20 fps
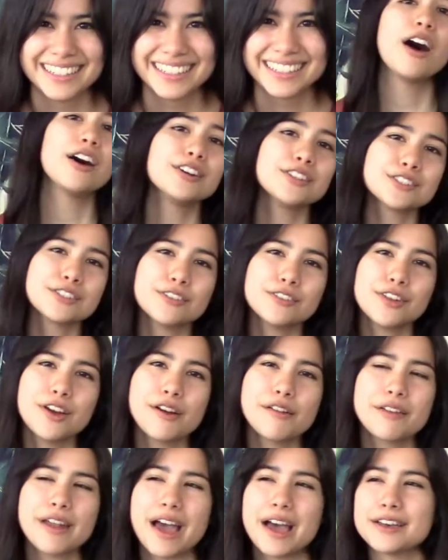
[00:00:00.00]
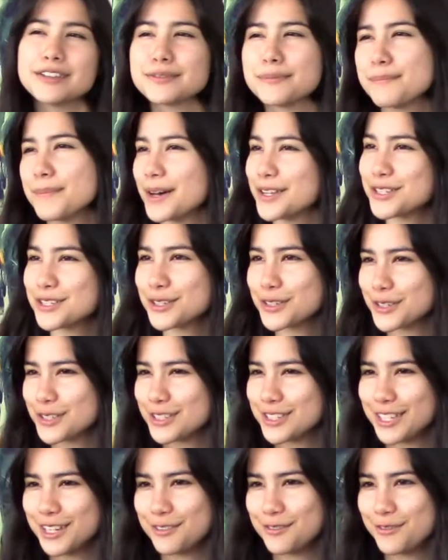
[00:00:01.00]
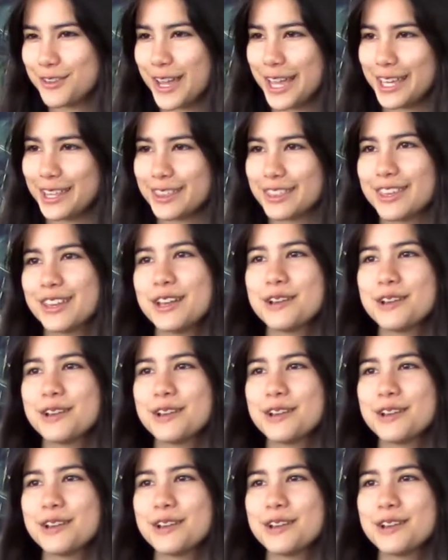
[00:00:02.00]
Also known as mustard seed faith,